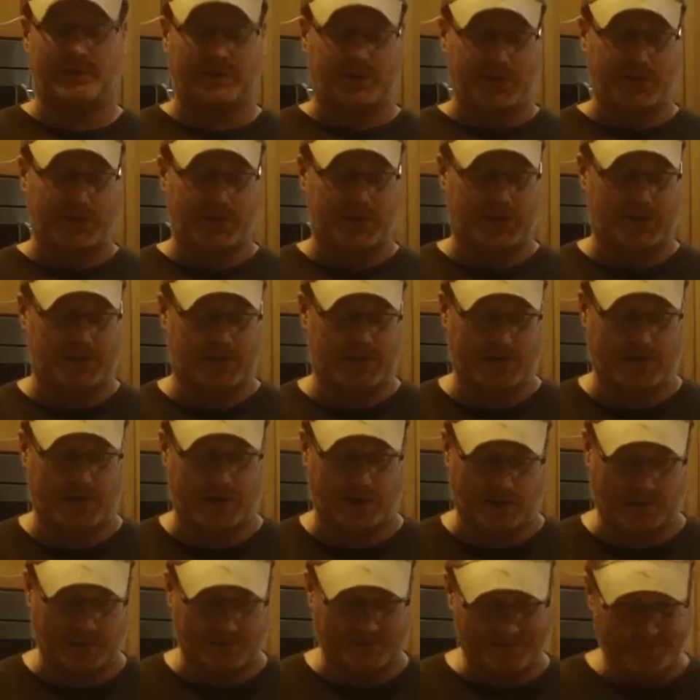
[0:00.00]
to lose,
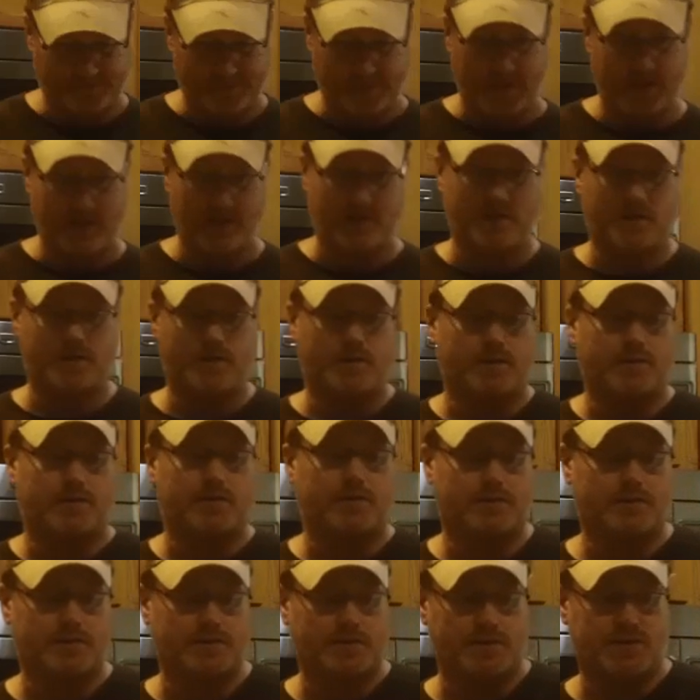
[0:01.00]

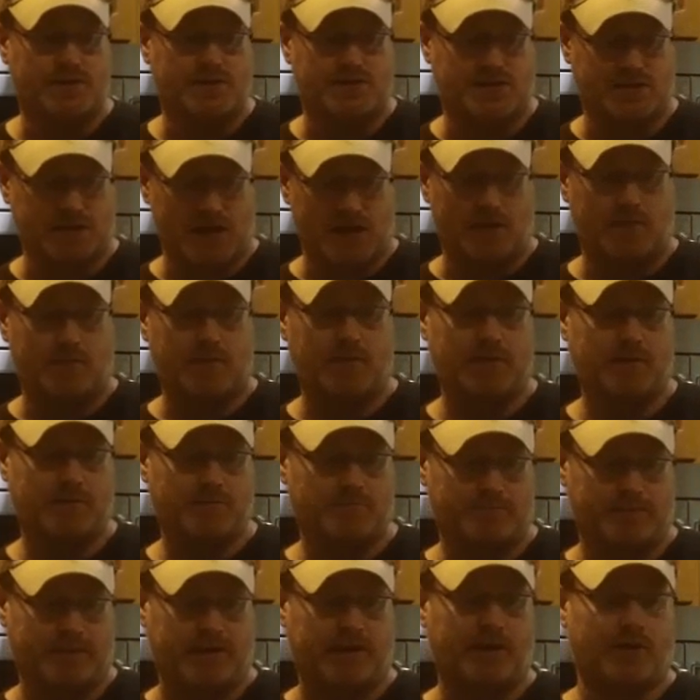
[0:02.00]
some
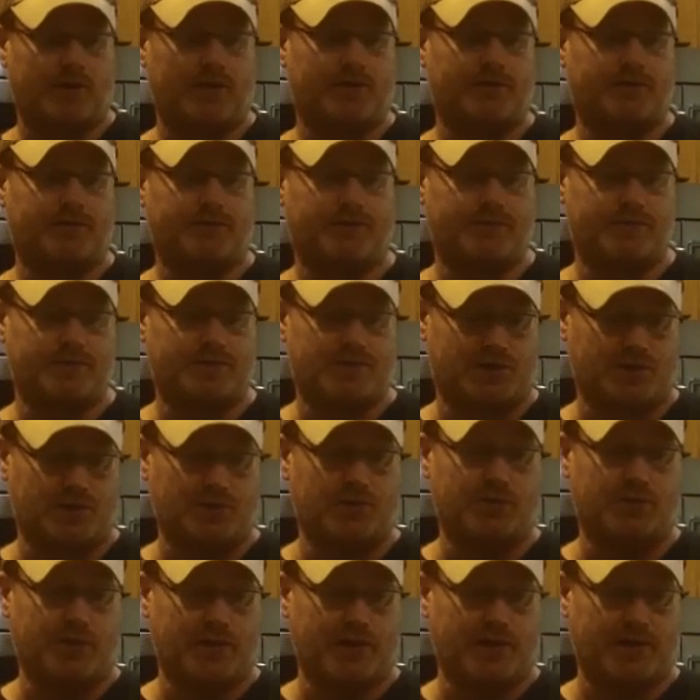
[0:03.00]
beer
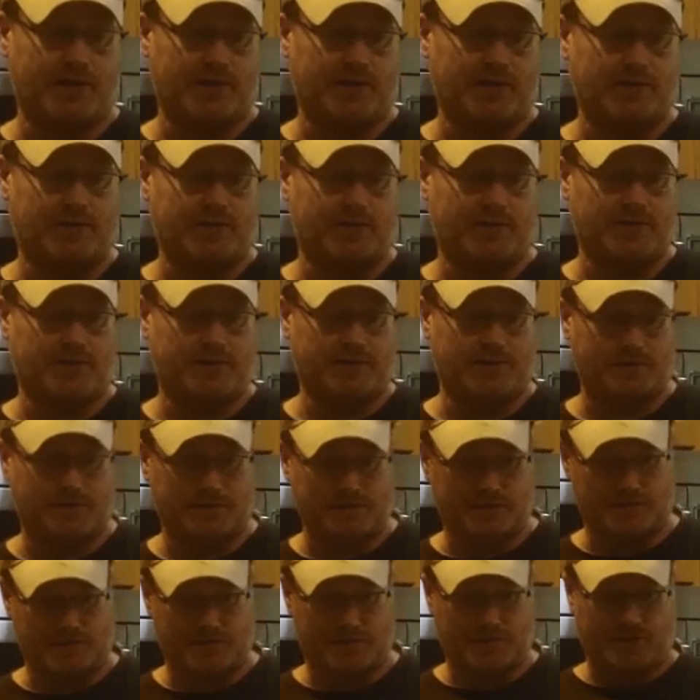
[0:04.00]
to the
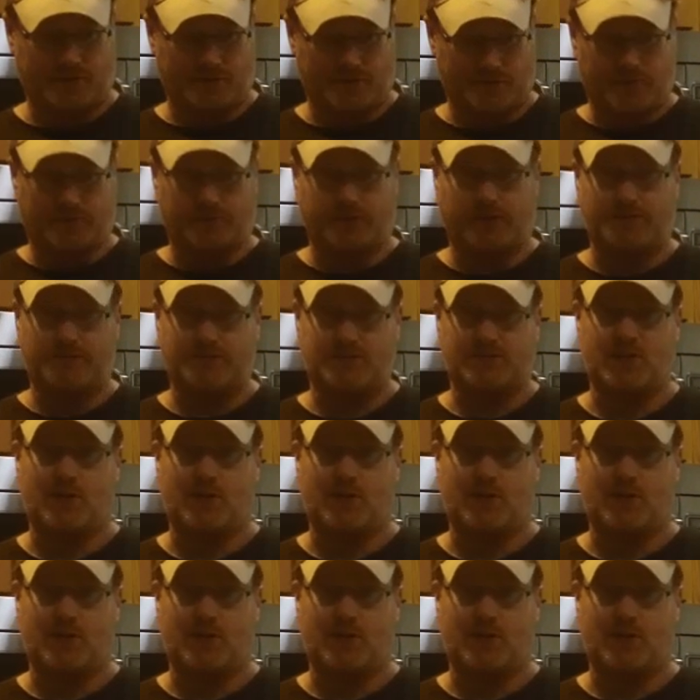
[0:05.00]
leaf